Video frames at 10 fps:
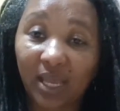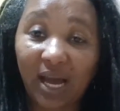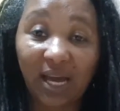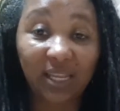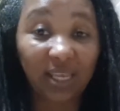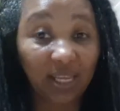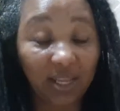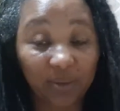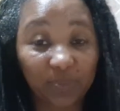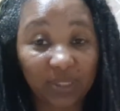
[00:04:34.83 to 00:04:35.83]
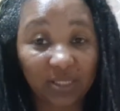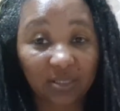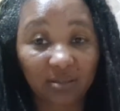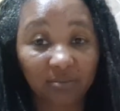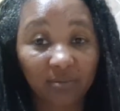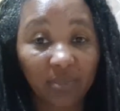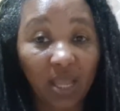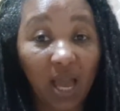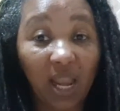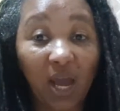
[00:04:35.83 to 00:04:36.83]
had guineps,
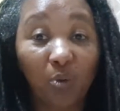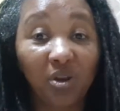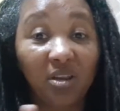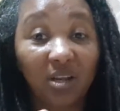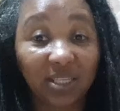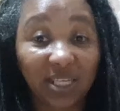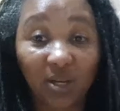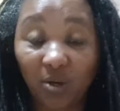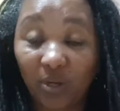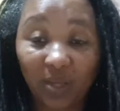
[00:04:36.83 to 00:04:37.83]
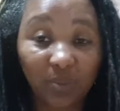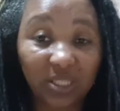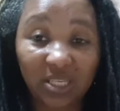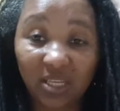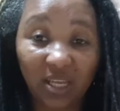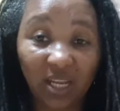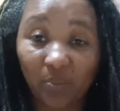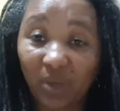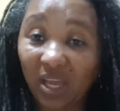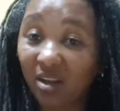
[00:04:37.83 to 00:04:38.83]
and I would not allow them to eat guinep
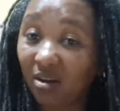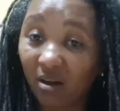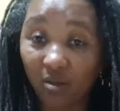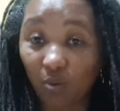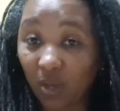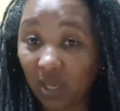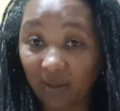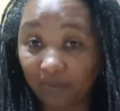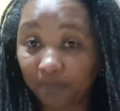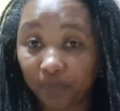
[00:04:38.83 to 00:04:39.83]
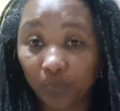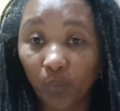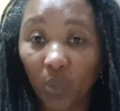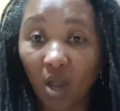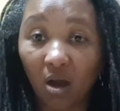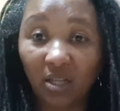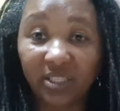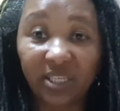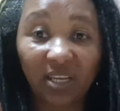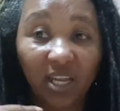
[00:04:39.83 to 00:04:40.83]
any other way
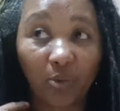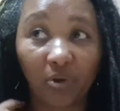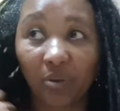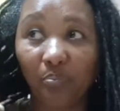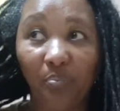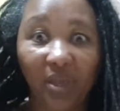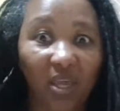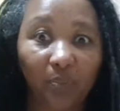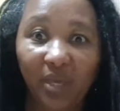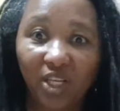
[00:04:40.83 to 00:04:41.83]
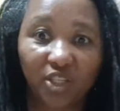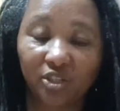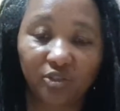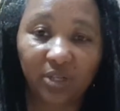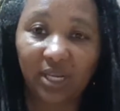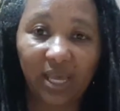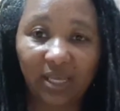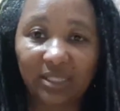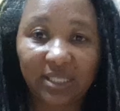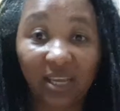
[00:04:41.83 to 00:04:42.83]
until they were big children, like
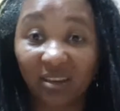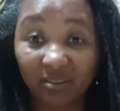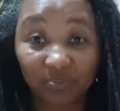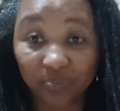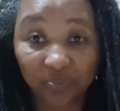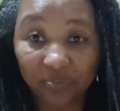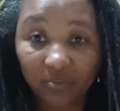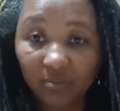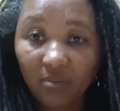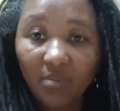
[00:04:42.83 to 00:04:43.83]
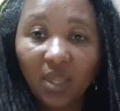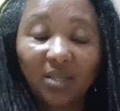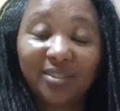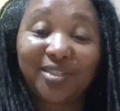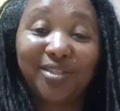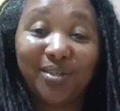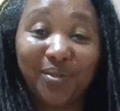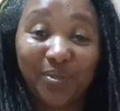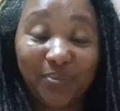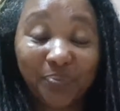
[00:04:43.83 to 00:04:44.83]
10.
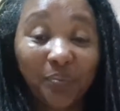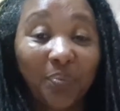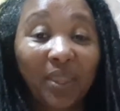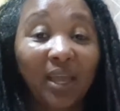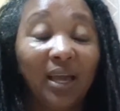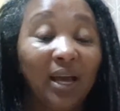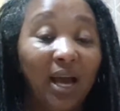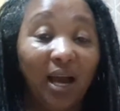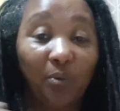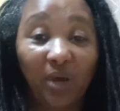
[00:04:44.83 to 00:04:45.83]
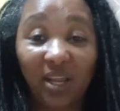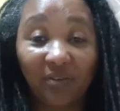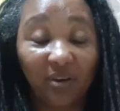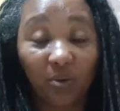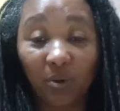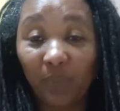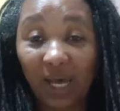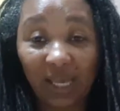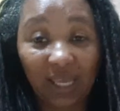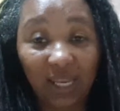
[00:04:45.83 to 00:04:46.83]
So whenever I would
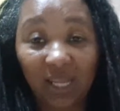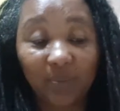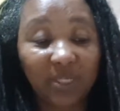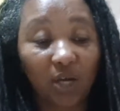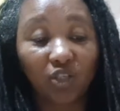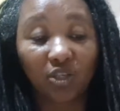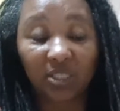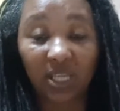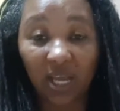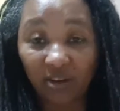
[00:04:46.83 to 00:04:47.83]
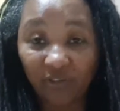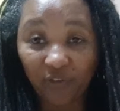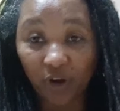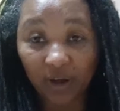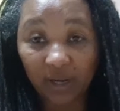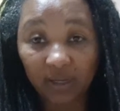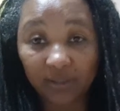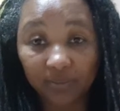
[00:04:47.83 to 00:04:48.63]
buy guineps, I would just get the fork,